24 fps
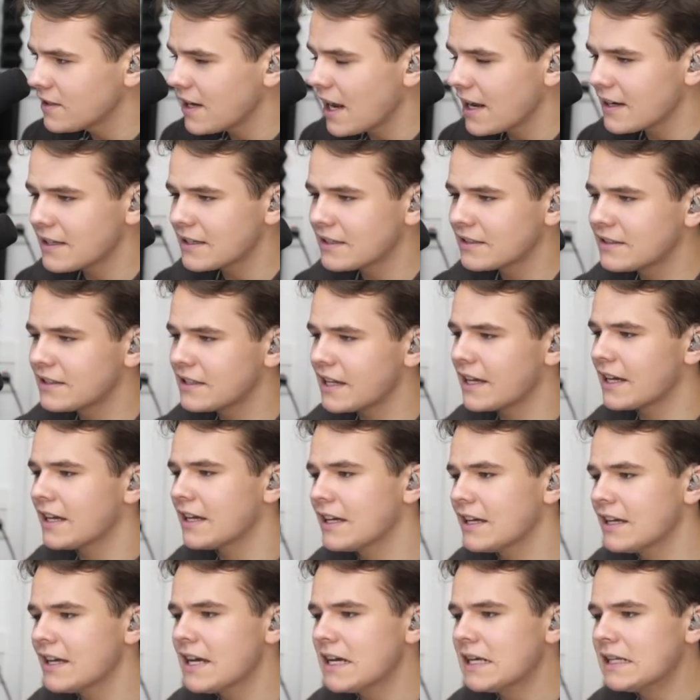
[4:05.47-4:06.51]
is the
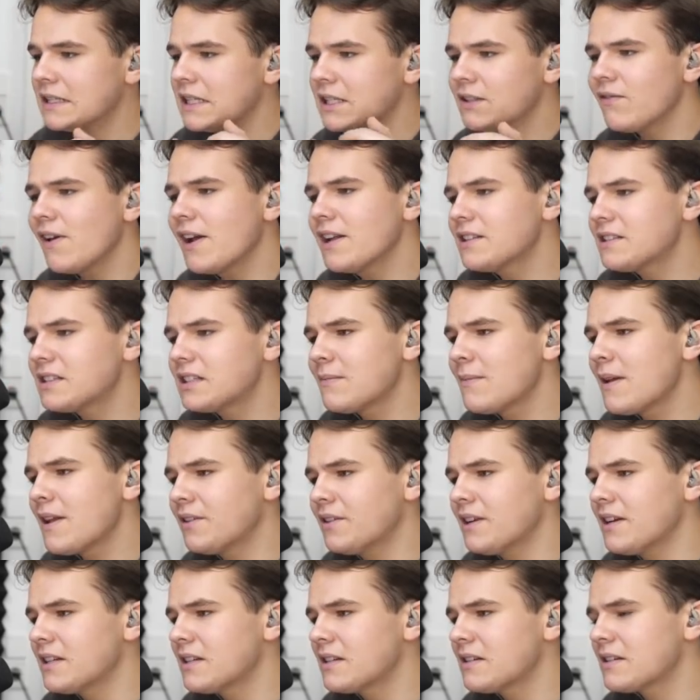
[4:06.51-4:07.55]
flight simulator
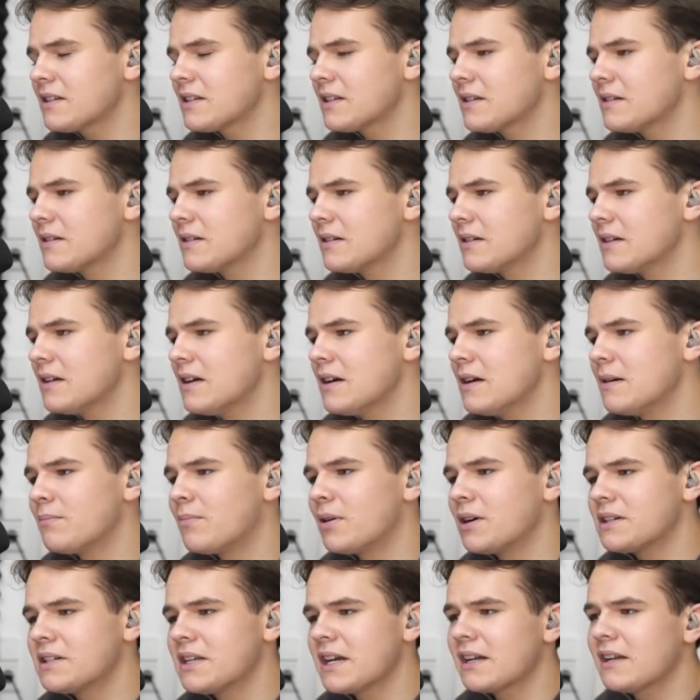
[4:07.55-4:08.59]
isn't
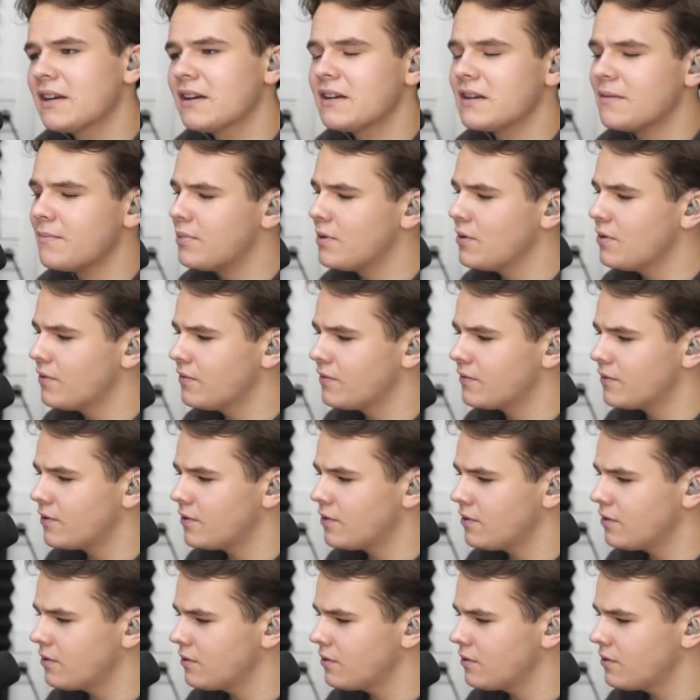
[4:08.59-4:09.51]
particularly beautiful.